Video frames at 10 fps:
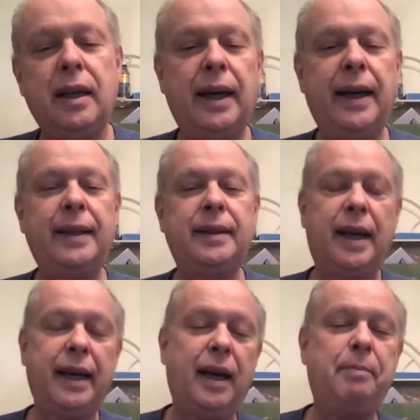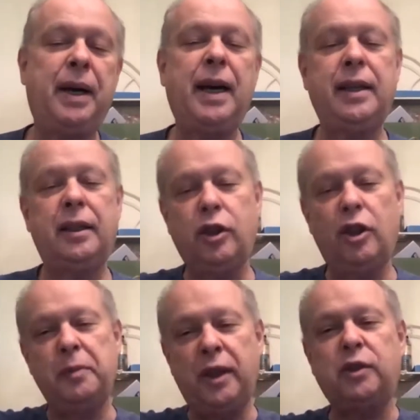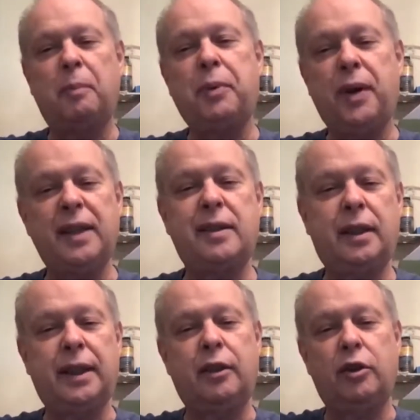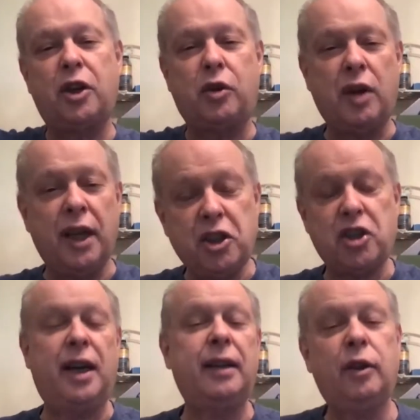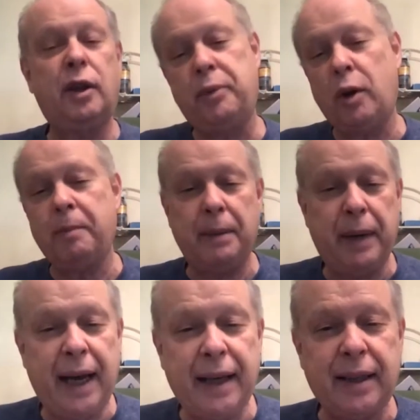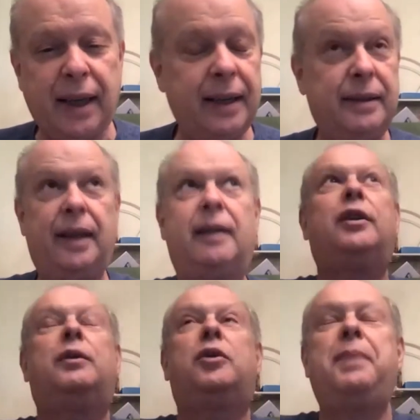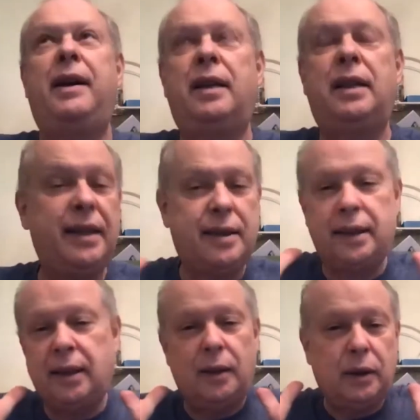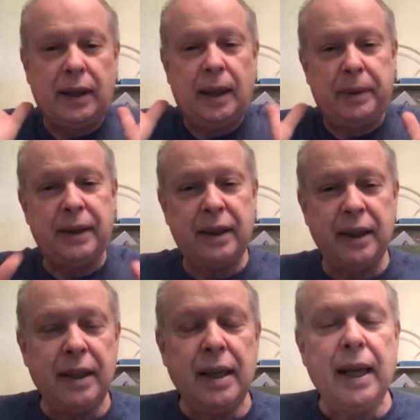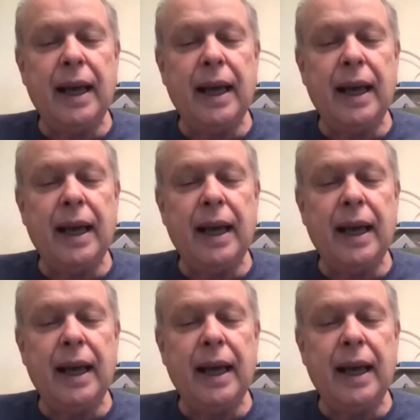and I hop on. He turns me into a pretzel and goes crunch. I thought he broke my back. I, I thought I was paralyzed. I didn't know what happened. Right.